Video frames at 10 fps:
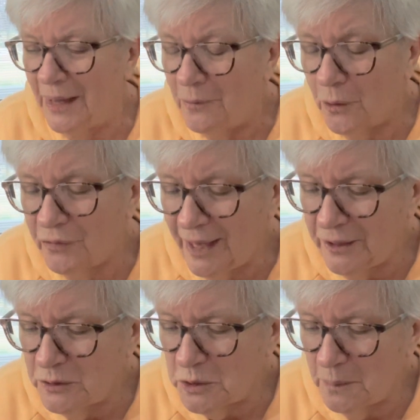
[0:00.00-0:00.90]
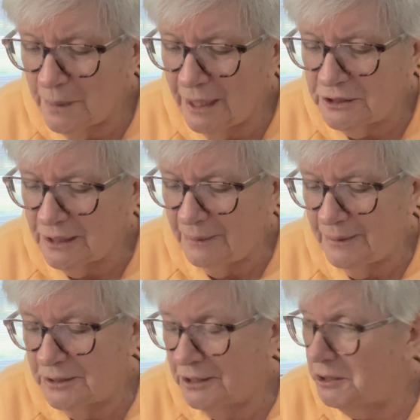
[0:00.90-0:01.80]
Well, thank you so much.
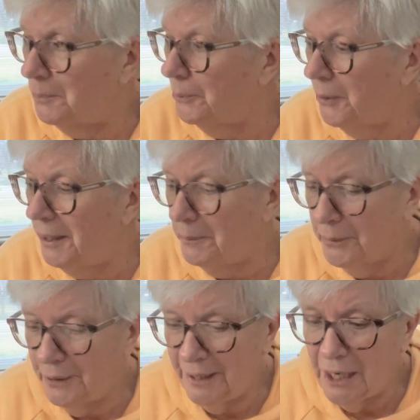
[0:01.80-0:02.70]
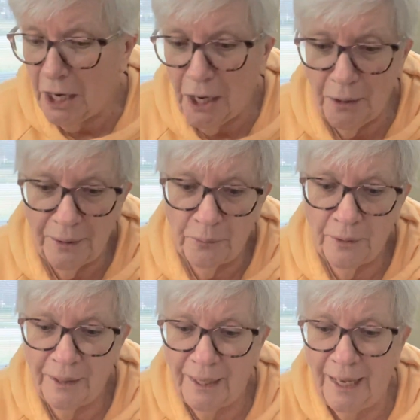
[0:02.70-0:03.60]
It's such a pretty, pretty card. I
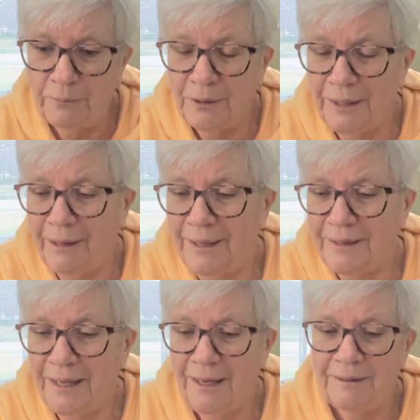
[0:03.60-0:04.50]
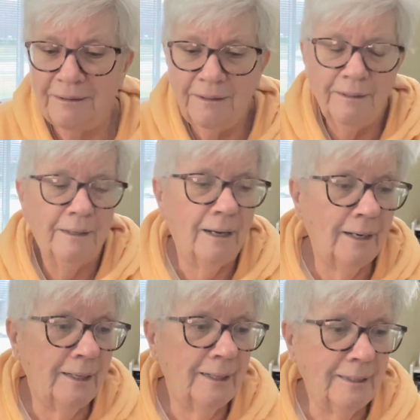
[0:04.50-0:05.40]
really like that.
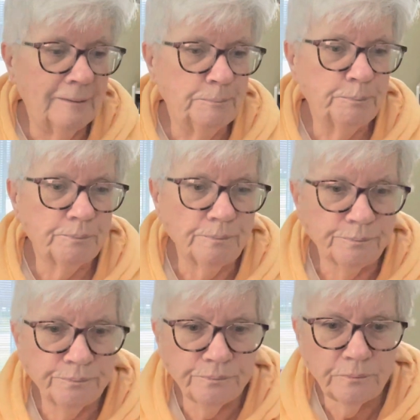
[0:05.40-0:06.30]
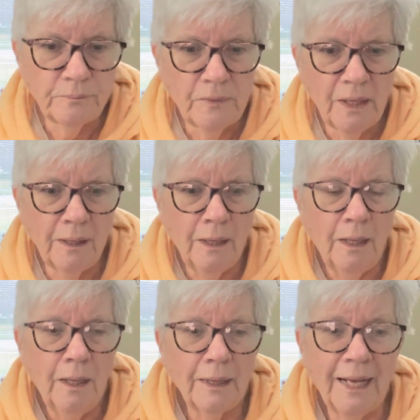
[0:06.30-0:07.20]

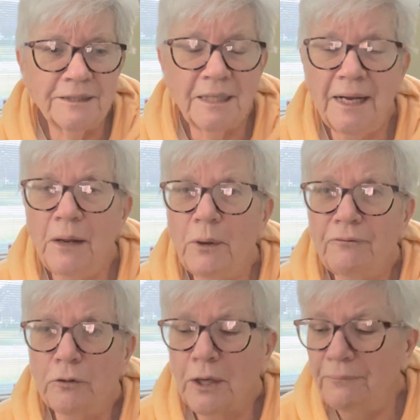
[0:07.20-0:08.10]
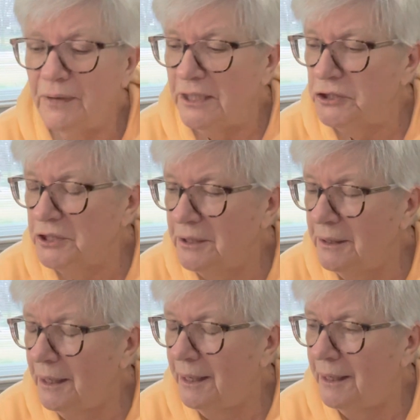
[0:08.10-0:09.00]
Last night I went for
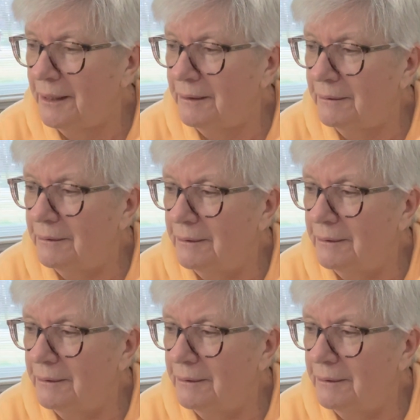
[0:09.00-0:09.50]
confession. And